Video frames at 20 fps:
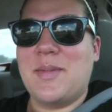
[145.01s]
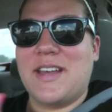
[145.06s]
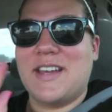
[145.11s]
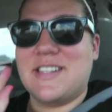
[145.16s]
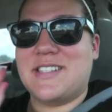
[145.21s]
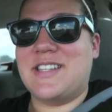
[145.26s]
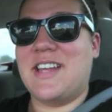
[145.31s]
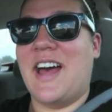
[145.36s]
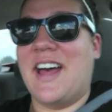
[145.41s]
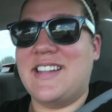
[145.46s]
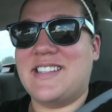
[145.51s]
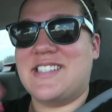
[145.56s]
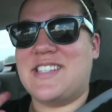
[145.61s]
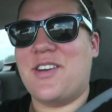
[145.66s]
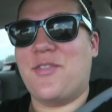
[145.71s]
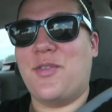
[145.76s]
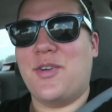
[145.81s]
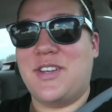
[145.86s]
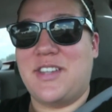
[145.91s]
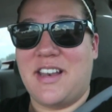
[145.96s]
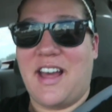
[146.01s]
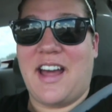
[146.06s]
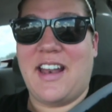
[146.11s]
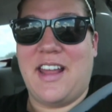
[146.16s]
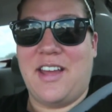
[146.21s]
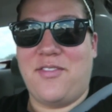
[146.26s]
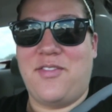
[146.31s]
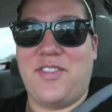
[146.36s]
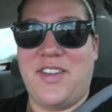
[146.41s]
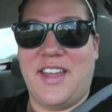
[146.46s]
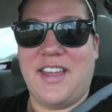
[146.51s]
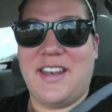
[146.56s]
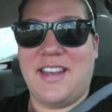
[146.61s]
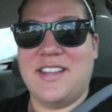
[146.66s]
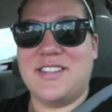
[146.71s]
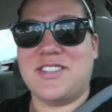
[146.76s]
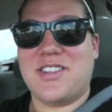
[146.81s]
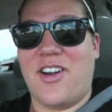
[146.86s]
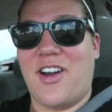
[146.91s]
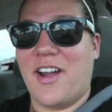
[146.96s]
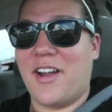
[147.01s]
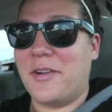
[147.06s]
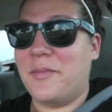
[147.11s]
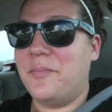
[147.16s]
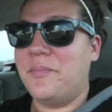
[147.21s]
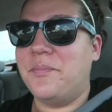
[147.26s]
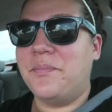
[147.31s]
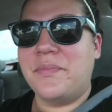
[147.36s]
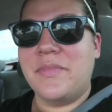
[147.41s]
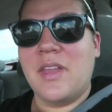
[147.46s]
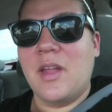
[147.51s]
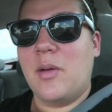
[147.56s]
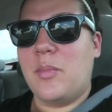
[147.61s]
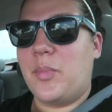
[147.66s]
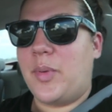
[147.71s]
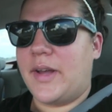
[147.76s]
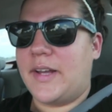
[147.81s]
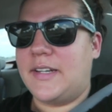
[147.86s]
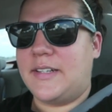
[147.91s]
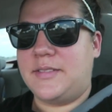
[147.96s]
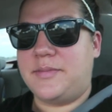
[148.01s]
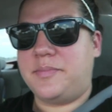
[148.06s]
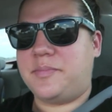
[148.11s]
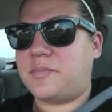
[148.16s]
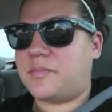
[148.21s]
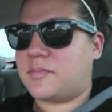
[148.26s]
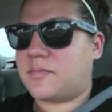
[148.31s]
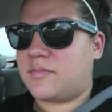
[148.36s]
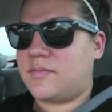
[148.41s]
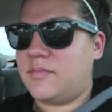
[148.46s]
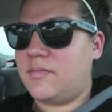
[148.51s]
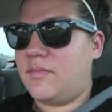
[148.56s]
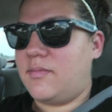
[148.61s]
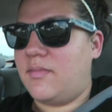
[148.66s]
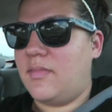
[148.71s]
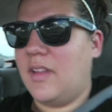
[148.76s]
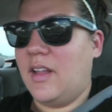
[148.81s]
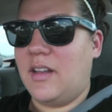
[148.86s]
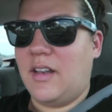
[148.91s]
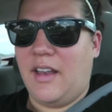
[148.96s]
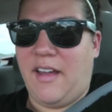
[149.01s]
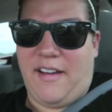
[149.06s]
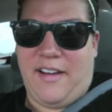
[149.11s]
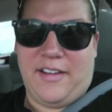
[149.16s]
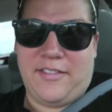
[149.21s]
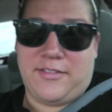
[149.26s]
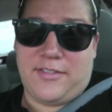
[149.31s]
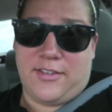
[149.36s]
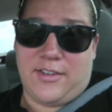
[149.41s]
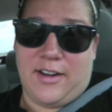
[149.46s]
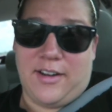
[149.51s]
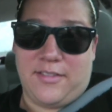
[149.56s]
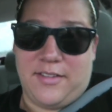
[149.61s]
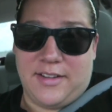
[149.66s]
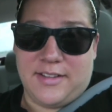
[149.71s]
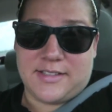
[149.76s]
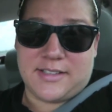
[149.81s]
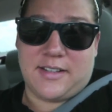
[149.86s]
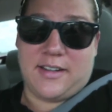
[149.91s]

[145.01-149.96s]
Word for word: because that stuff would not have fit in his car. But now I have to drive his